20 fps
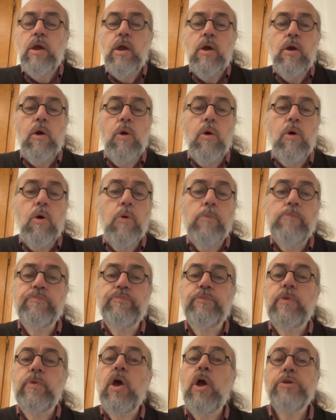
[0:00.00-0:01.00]
Or,
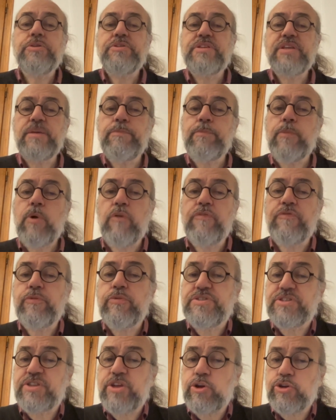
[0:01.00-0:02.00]
a team of
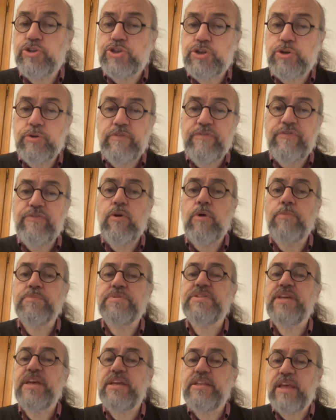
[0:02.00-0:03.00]
researchers from
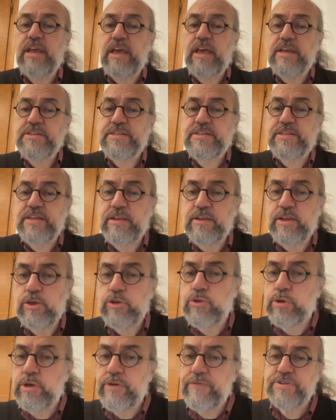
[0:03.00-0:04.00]
C N R S and
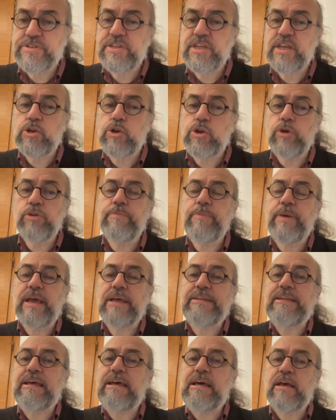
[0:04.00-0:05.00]
University Claude
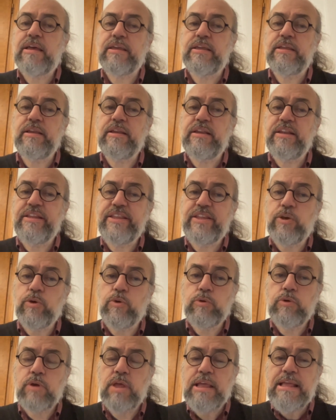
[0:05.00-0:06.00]
Bernard in
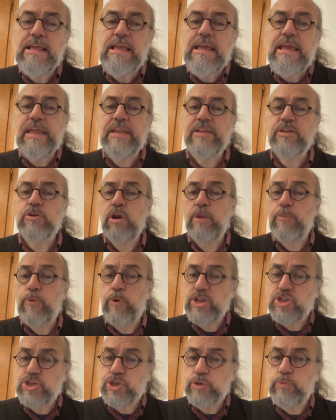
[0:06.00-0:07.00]
Lyon, in
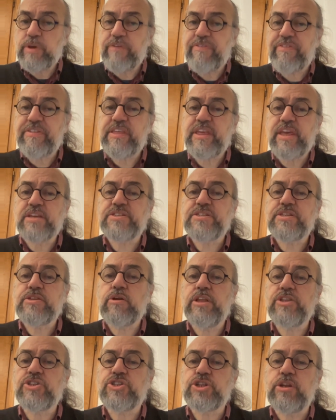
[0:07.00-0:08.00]
collaboration with King's
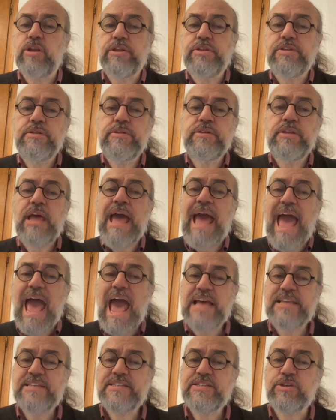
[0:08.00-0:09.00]
College London,
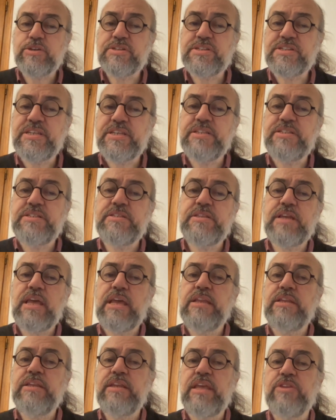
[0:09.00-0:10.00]
has succeeded
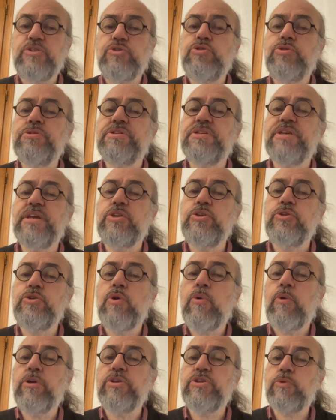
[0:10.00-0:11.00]
in inducing
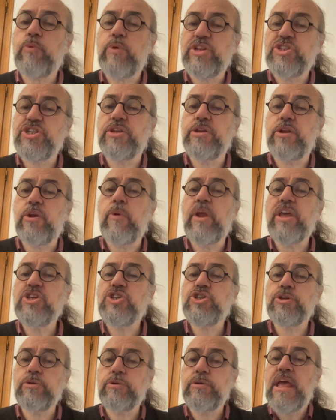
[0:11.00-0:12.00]
neuron
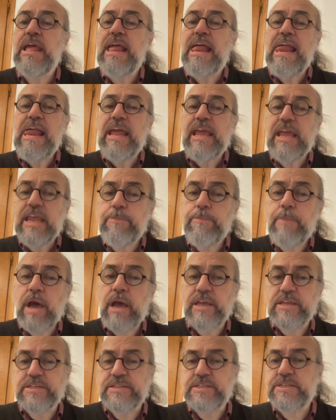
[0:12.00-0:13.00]
regeneration in
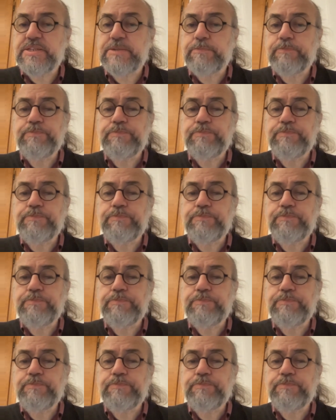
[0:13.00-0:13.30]
mice.